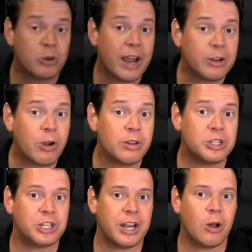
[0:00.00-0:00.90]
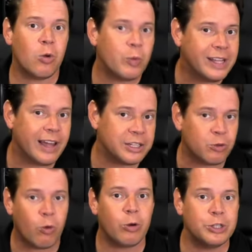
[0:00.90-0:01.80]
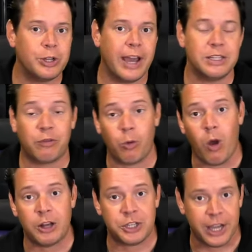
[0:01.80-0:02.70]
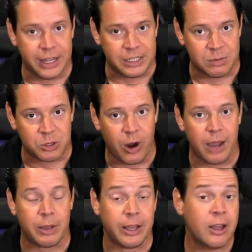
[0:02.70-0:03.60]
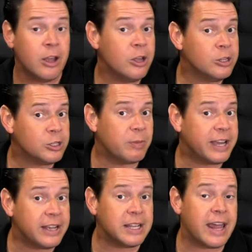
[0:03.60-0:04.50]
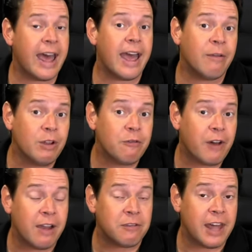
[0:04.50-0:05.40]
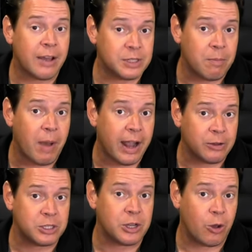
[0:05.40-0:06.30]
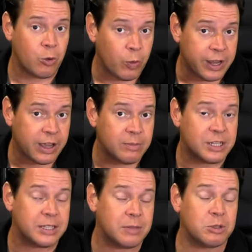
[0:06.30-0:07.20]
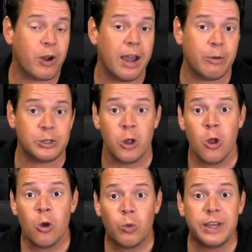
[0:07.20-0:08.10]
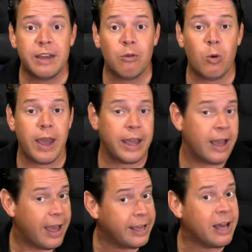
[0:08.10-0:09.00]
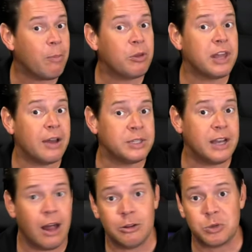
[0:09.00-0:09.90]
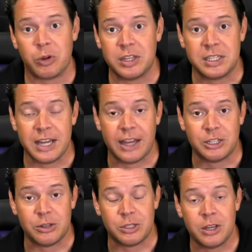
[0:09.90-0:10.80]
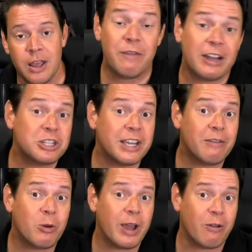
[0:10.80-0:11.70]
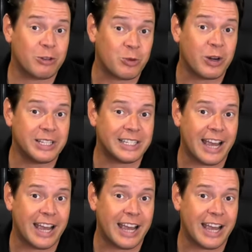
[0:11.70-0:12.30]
we try to grow this channel, we like to reward you guys for watching and subscribing. So because of that, every 5,000 milestone when it comes to subscribers, we give away a couple $1,000 worth of statues. We've actually given away over 20